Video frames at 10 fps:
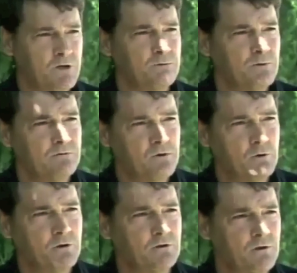These
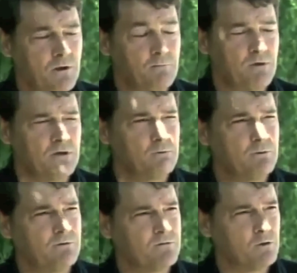policemen have joined the job,
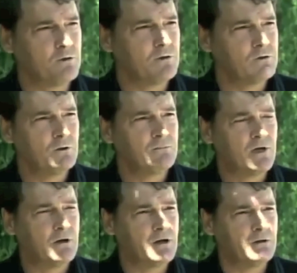police women have joined the
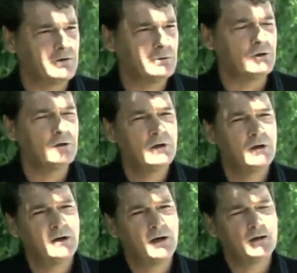job to go out and do
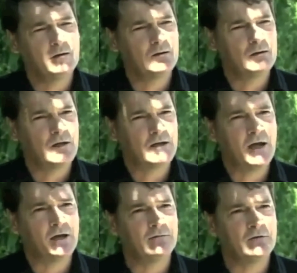it, and
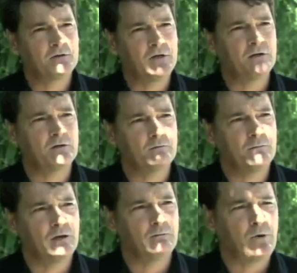uh, they can't even
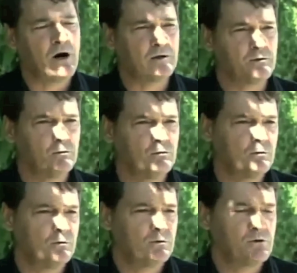attend at, at
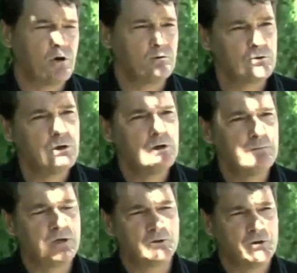breaks or, or
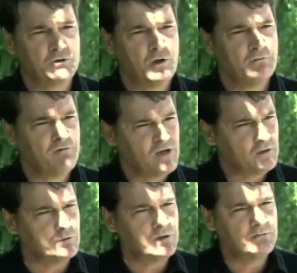assaults because there's no
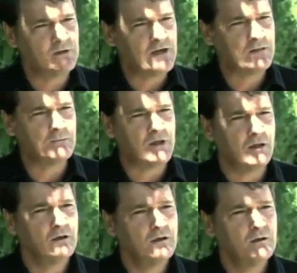vehicle to even
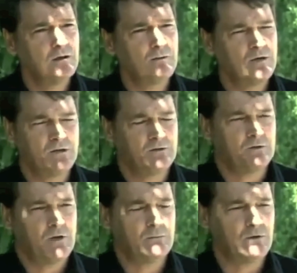get them there. I
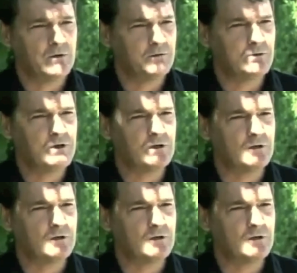mean, that's just absolutely